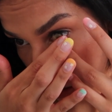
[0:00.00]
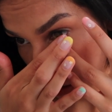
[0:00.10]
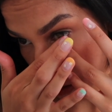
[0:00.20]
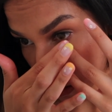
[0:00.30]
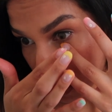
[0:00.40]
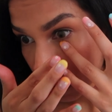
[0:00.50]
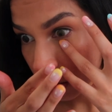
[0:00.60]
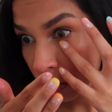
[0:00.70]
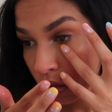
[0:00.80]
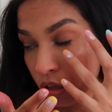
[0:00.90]

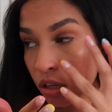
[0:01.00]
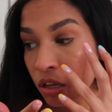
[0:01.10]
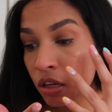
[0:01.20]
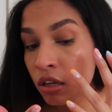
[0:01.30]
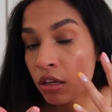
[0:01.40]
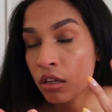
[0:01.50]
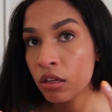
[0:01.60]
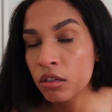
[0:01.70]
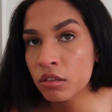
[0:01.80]
Nothing is said.